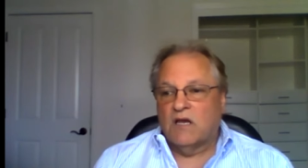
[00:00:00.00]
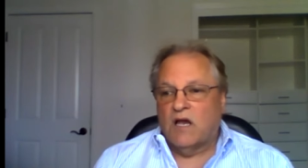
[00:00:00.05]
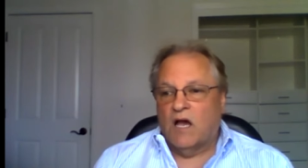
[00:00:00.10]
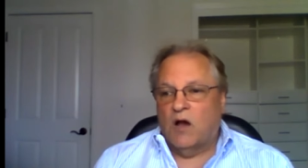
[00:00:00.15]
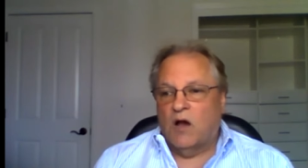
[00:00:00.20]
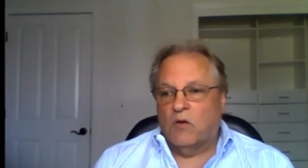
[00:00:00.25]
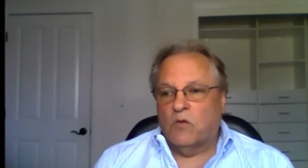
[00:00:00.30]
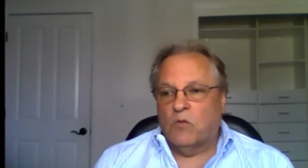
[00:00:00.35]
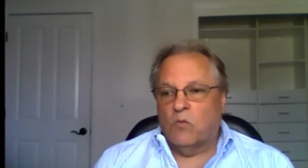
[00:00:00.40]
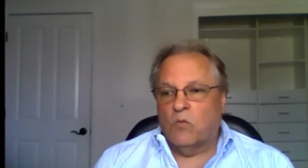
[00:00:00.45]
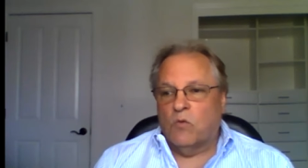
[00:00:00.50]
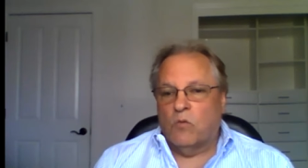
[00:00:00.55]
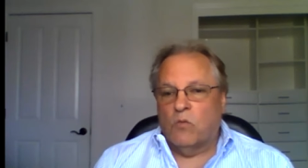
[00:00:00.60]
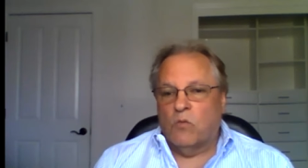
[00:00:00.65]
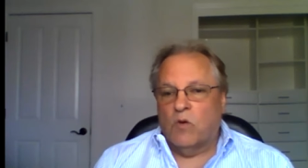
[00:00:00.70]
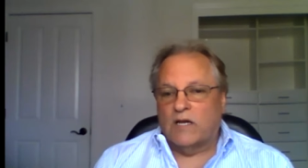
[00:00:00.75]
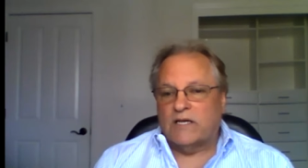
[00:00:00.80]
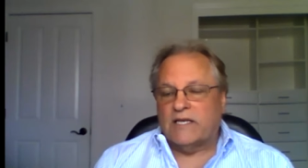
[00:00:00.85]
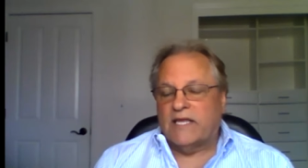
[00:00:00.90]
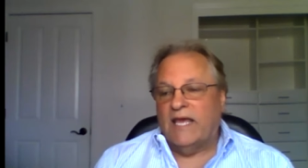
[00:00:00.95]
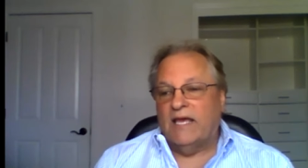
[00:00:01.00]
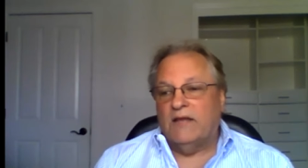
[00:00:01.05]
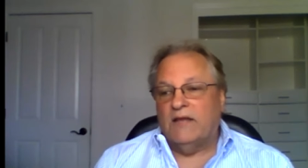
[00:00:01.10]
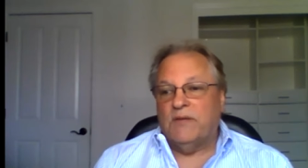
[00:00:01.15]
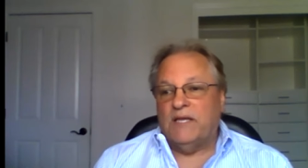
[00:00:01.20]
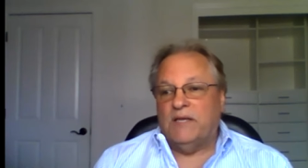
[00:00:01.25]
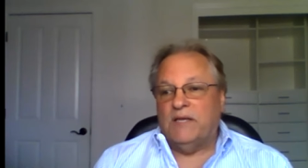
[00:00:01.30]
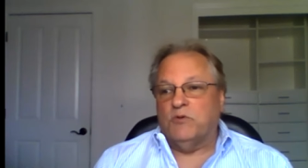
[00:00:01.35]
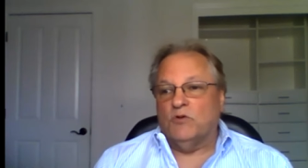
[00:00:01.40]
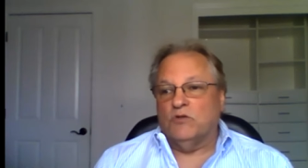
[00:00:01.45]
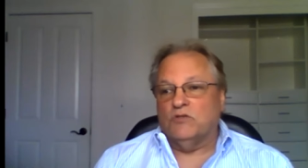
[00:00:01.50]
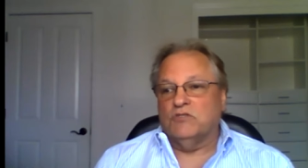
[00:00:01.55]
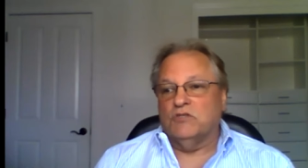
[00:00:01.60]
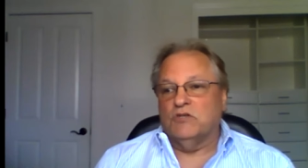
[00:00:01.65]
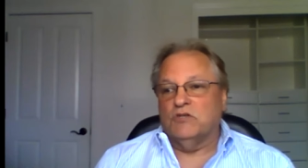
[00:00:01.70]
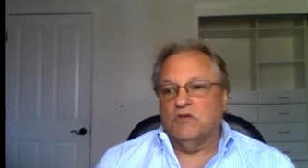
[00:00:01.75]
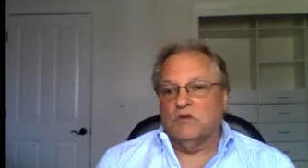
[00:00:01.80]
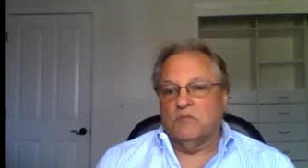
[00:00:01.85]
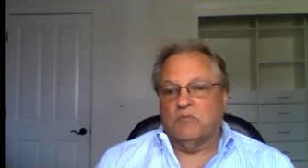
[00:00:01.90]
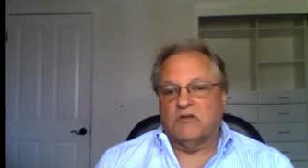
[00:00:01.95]
Uh, what can people
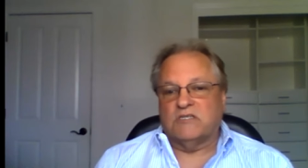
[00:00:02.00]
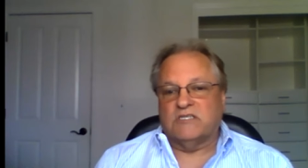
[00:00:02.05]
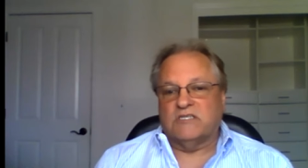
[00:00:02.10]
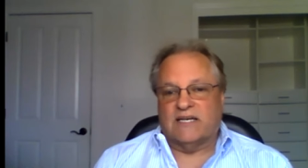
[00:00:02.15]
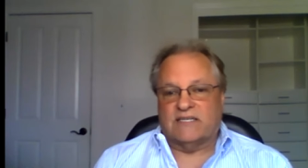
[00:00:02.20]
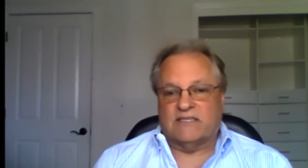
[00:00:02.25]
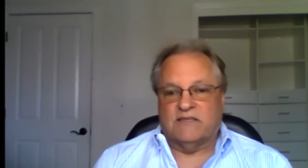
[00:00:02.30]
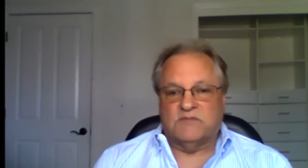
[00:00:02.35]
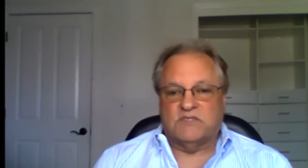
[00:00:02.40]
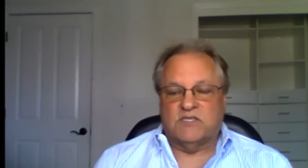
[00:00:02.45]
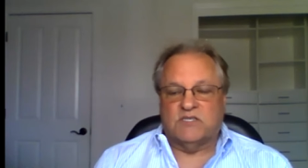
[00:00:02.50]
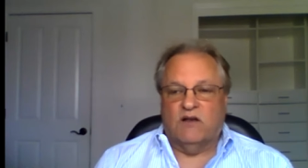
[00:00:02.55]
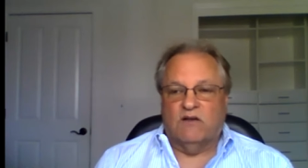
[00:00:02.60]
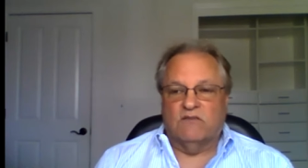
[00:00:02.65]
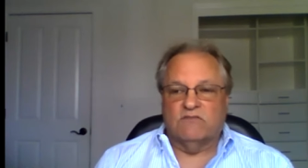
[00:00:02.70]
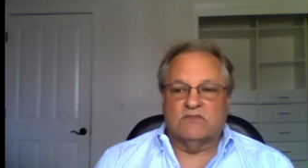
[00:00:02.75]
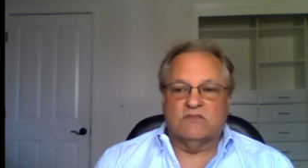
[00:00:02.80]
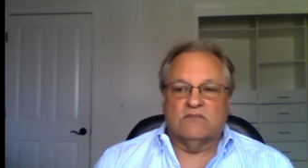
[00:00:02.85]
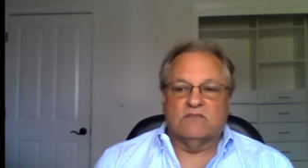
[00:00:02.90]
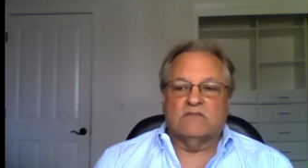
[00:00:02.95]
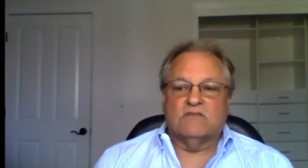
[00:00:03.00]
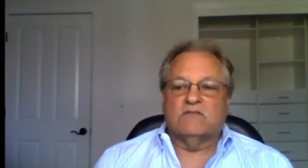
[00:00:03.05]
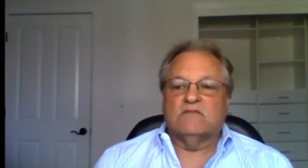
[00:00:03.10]
do to protect themselves?